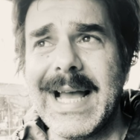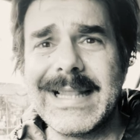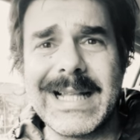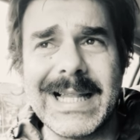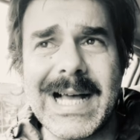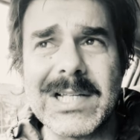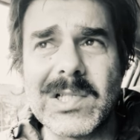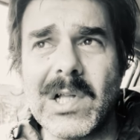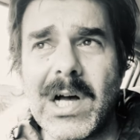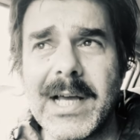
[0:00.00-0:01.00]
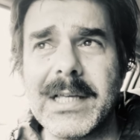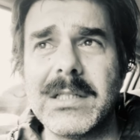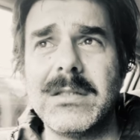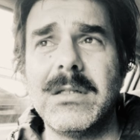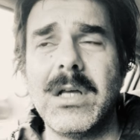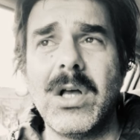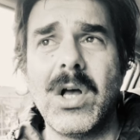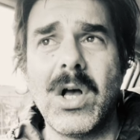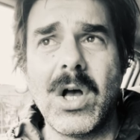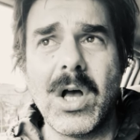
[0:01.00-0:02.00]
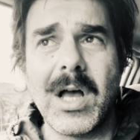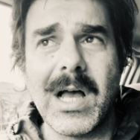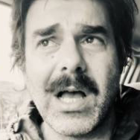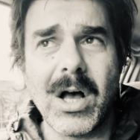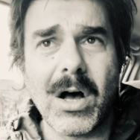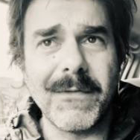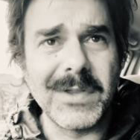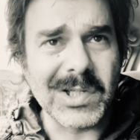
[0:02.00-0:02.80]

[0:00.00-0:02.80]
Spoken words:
And the last line of